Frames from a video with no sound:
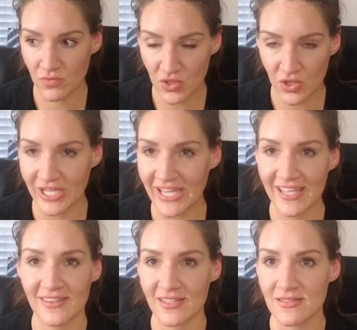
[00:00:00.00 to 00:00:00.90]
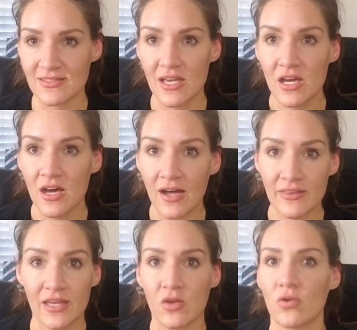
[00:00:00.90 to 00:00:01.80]
create this
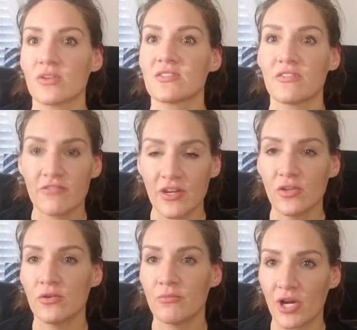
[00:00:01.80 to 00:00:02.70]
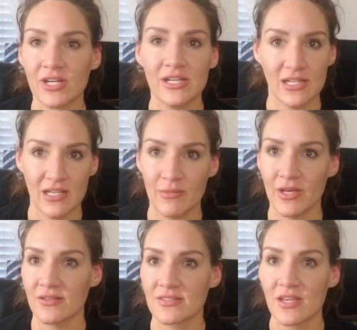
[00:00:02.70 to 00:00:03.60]
online course, funnel, marketing,
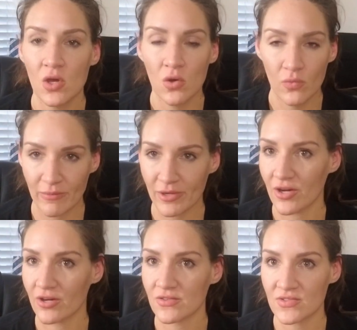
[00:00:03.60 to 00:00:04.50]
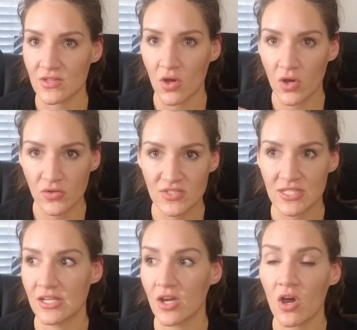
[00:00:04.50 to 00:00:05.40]
emails, webinars,
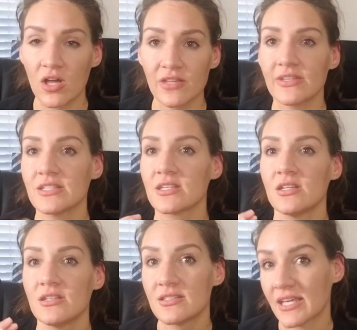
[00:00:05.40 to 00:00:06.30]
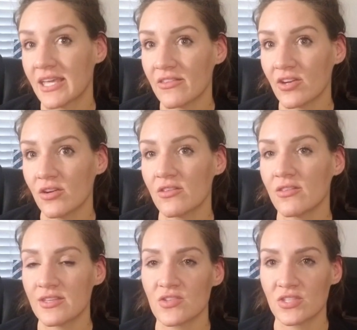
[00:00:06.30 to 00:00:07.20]
hosting, all of it together.
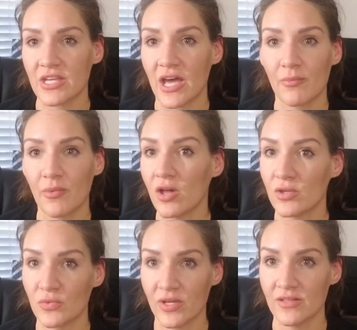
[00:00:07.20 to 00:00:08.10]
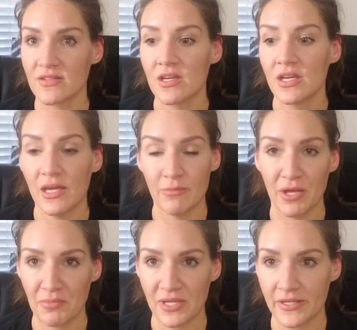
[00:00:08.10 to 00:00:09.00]
These are the top all-in-ones, in my
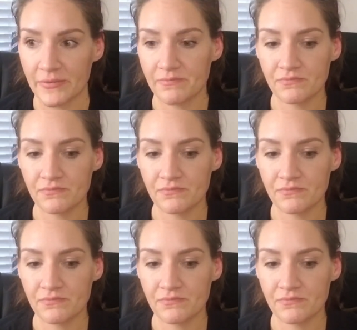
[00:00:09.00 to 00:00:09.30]
opinion.